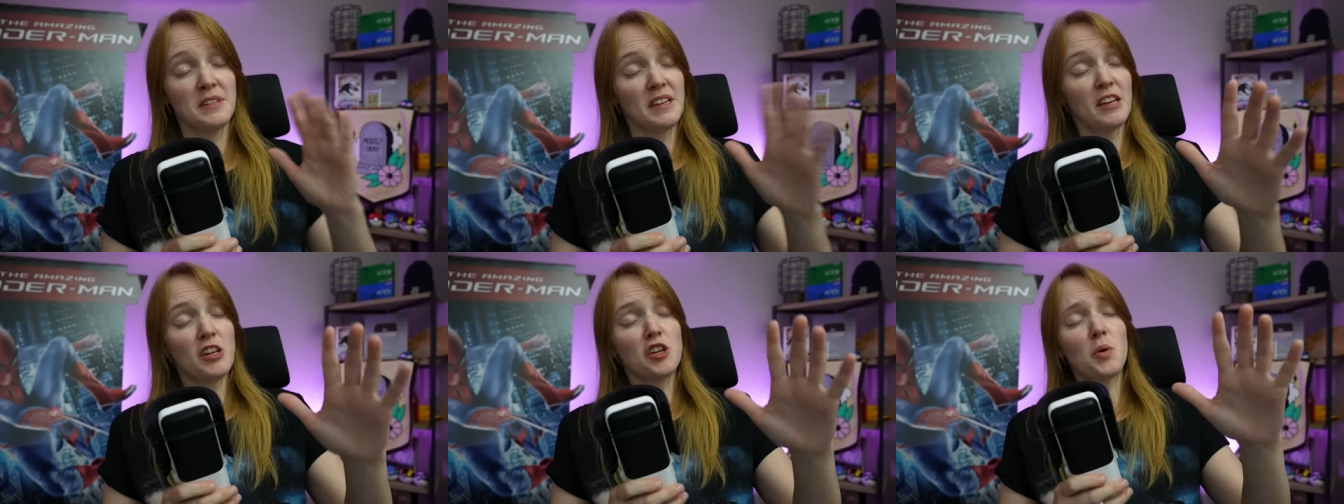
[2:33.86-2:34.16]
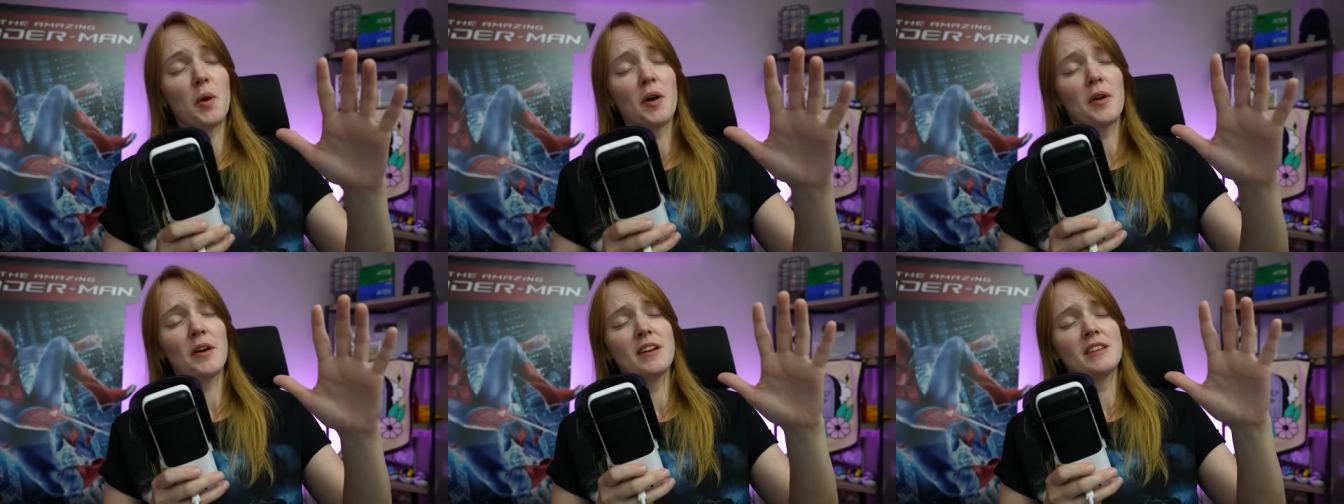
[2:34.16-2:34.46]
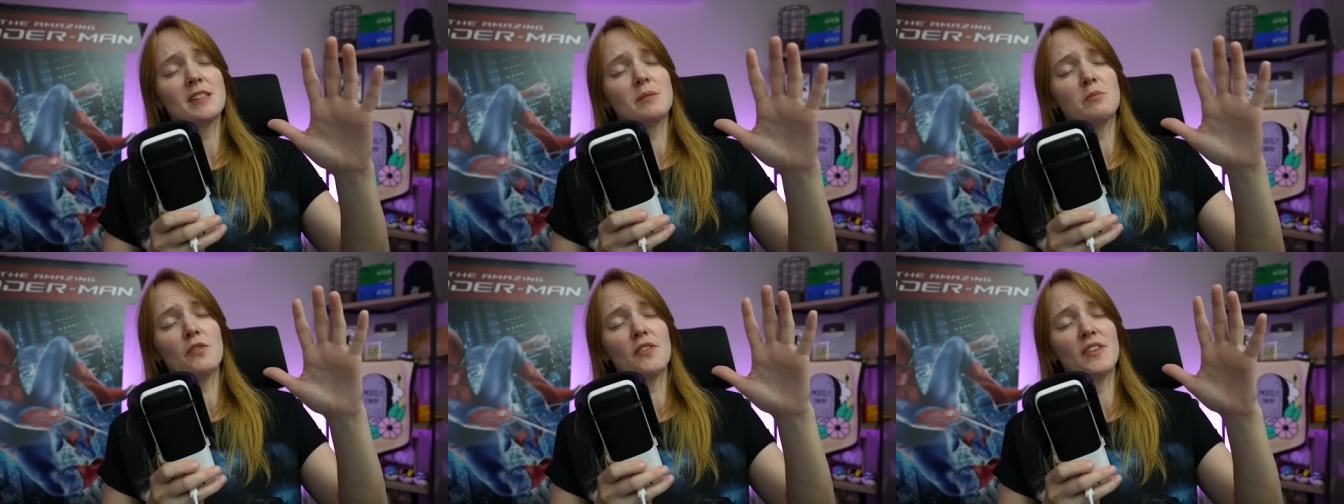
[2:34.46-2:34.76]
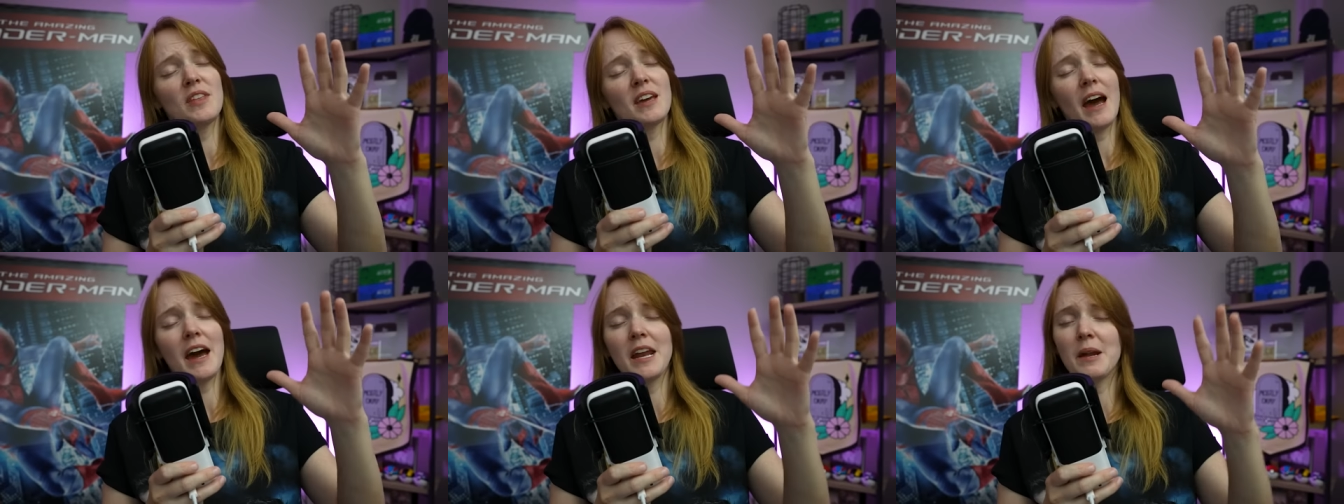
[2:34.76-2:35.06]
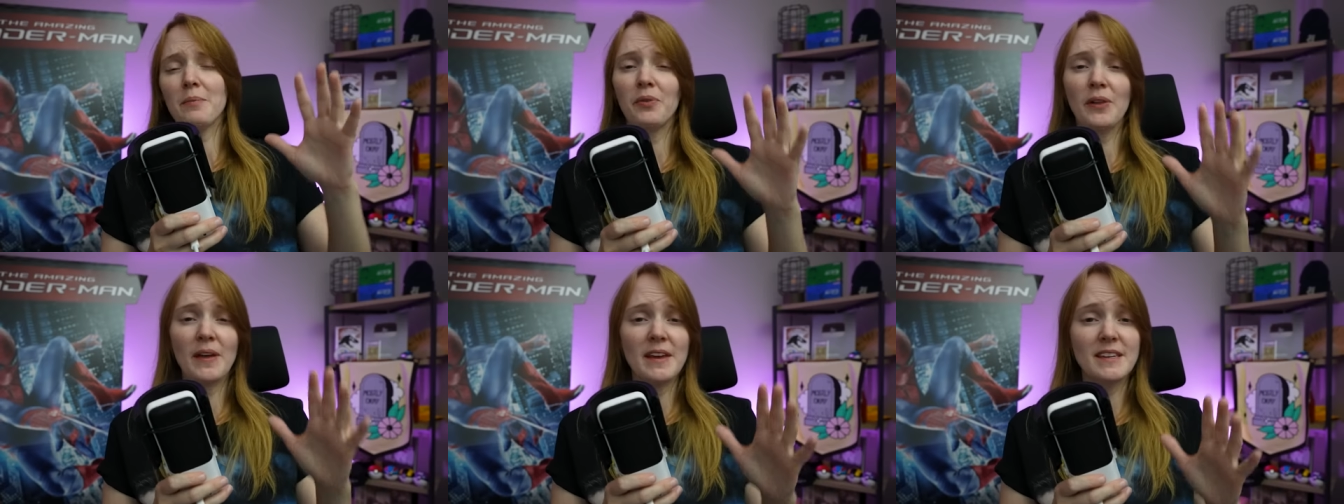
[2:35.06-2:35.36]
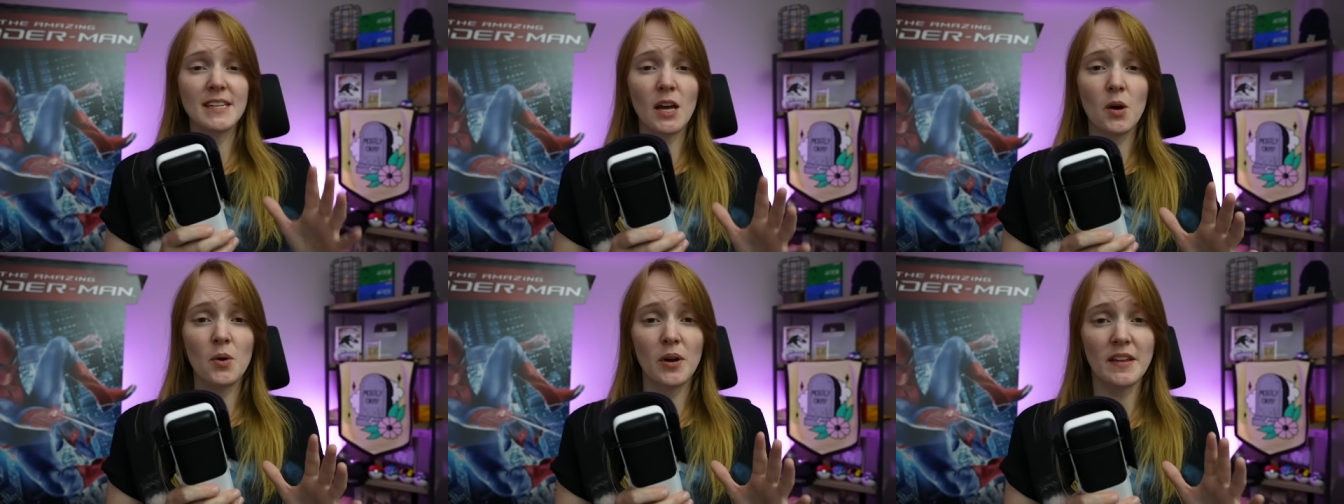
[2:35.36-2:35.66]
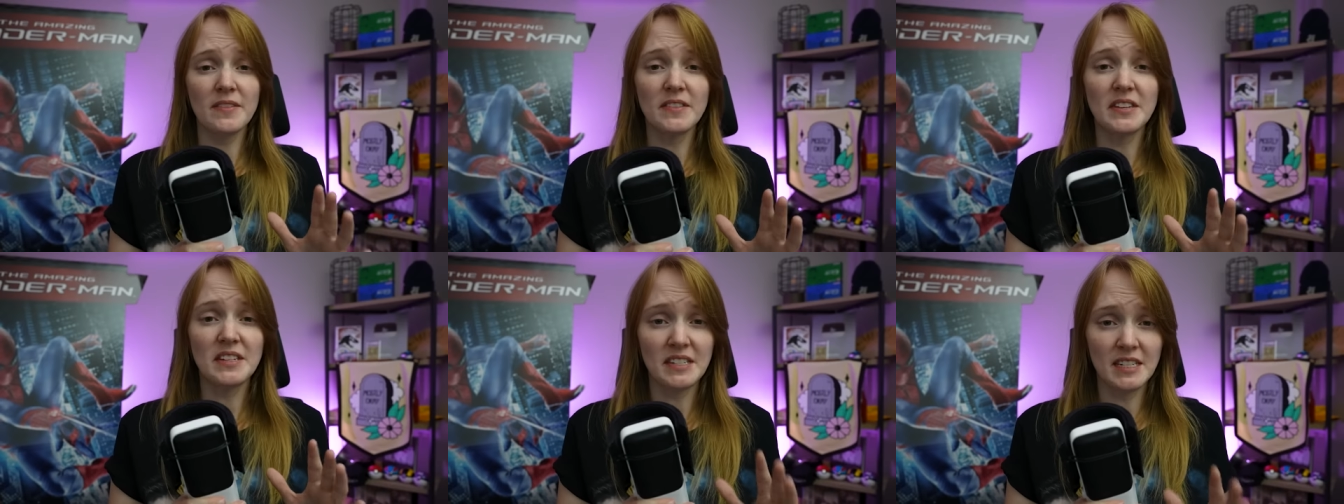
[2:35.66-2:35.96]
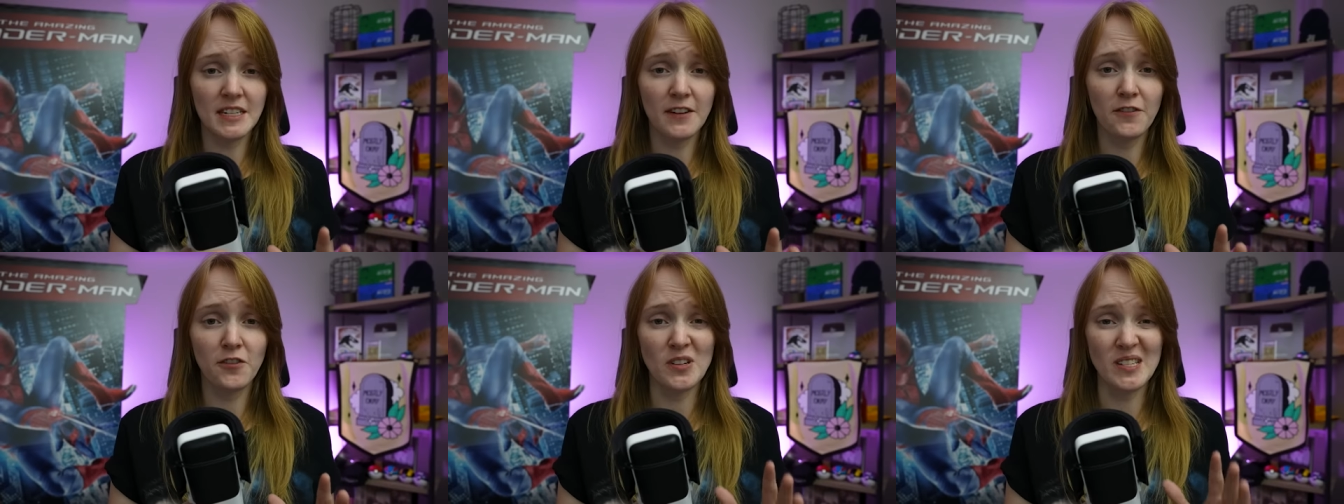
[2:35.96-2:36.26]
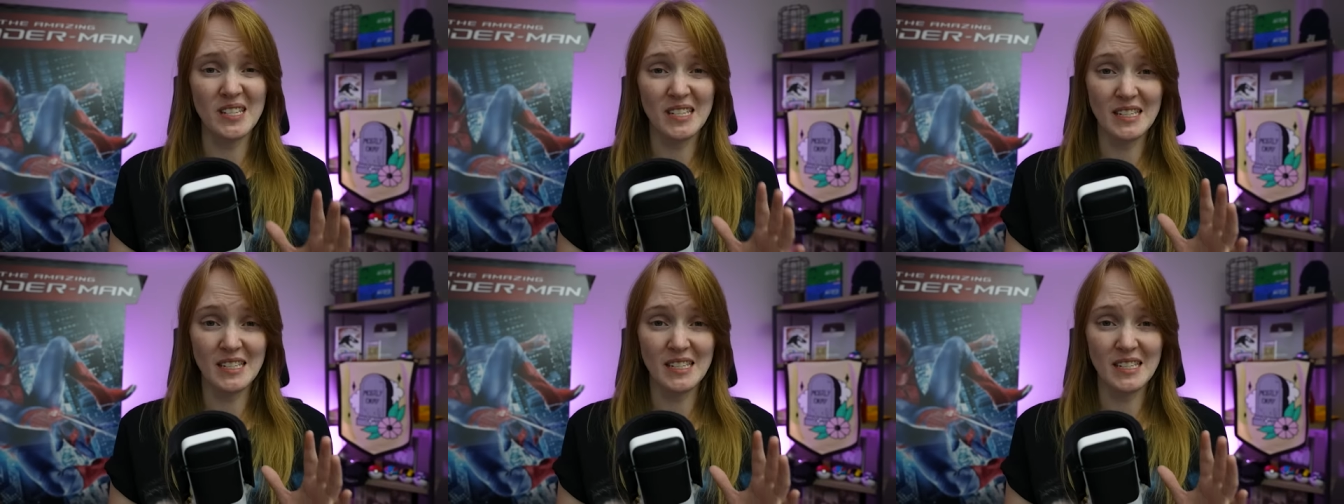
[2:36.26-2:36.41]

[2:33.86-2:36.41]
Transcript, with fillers: But Sanctuary is a movie that kind of plays out in these different